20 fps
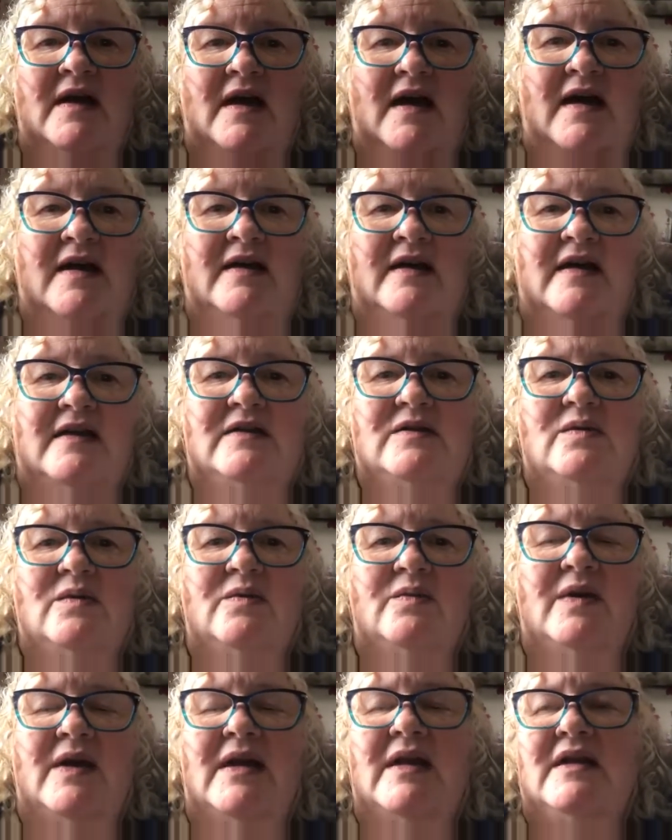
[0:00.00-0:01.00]
And that's
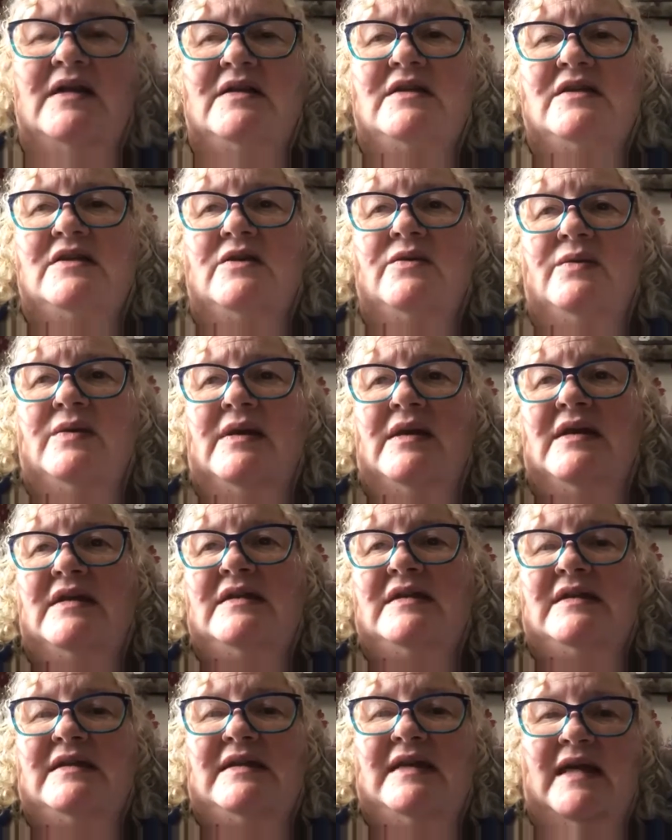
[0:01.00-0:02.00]
what we need to do. We need
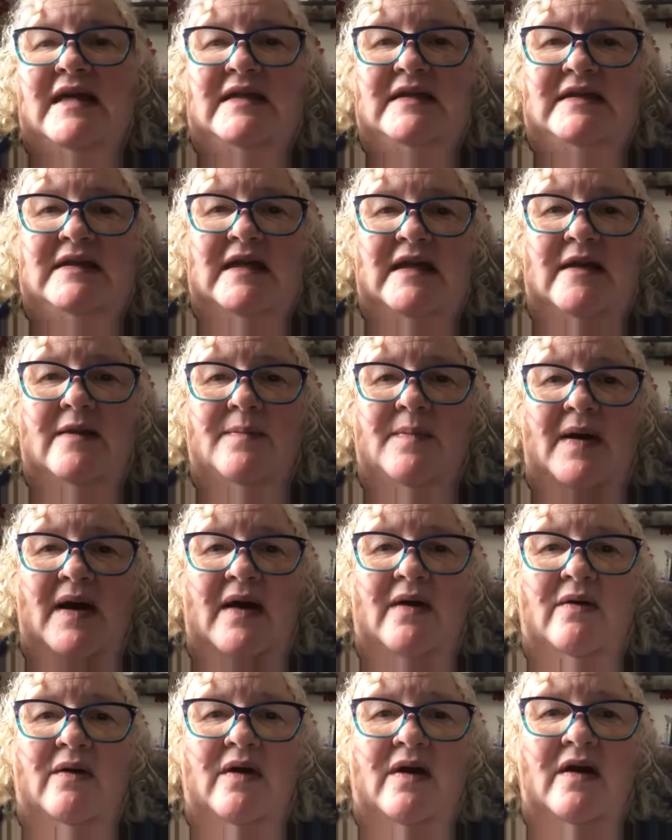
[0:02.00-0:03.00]
to stand in the
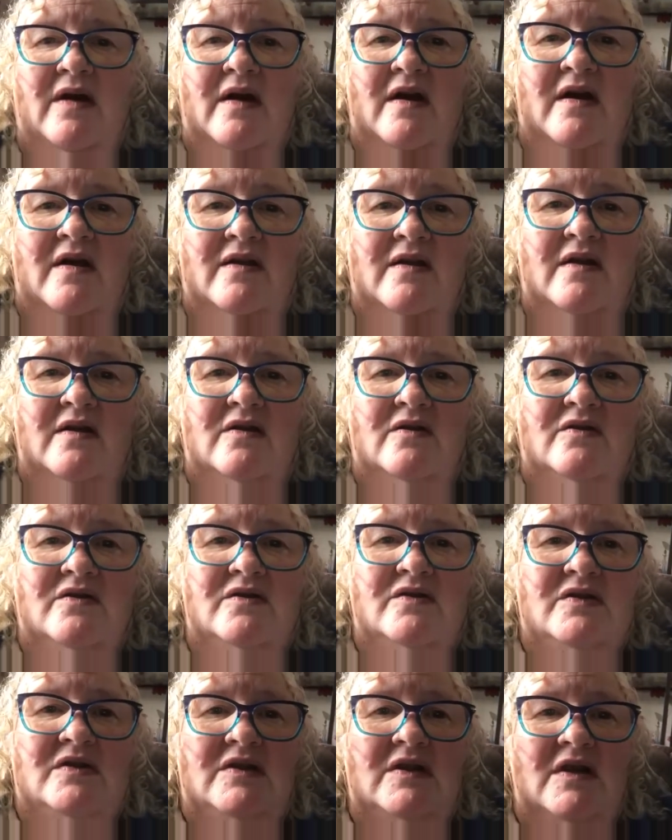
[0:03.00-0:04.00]
power that
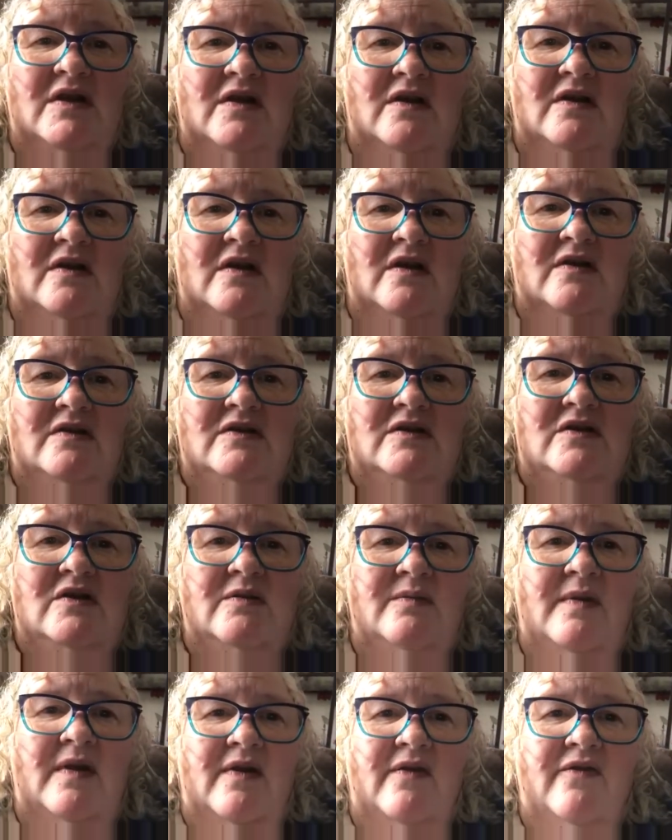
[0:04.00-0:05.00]
knows that's
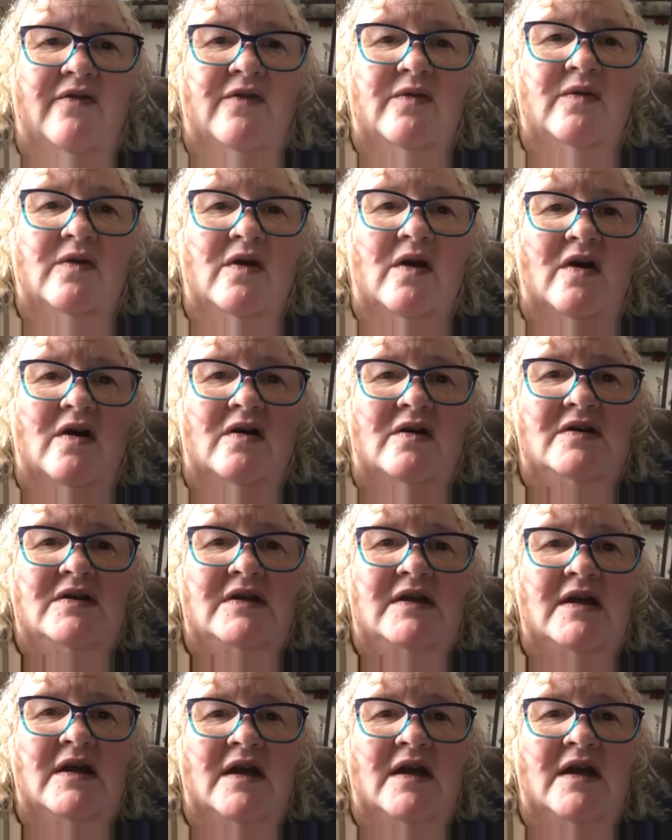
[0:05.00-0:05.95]
coming from God.